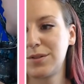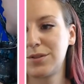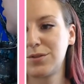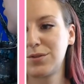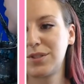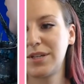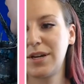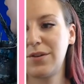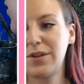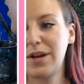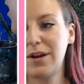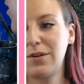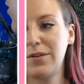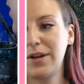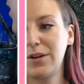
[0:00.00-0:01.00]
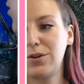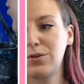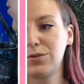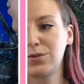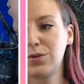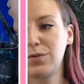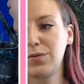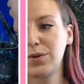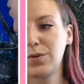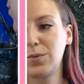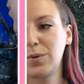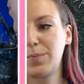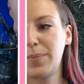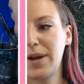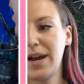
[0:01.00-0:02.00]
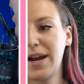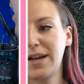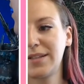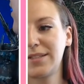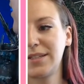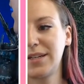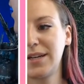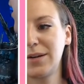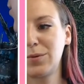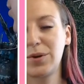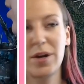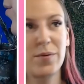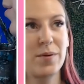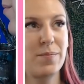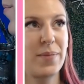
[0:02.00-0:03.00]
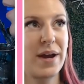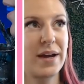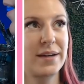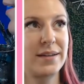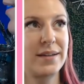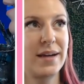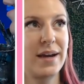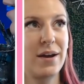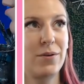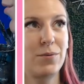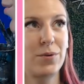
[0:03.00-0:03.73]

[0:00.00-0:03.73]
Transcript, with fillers: So see how the outline goes over? We're passing and we're coming back down.